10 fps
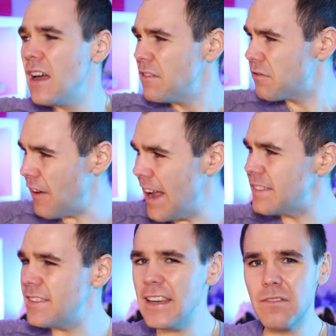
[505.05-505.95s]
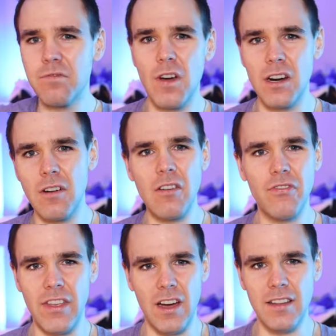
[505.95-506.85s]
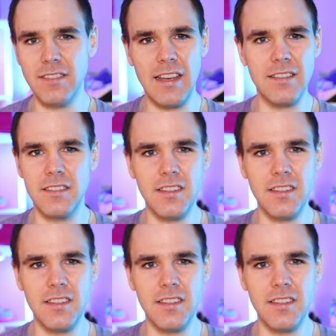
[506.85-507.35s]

fancy in front of our fiancés and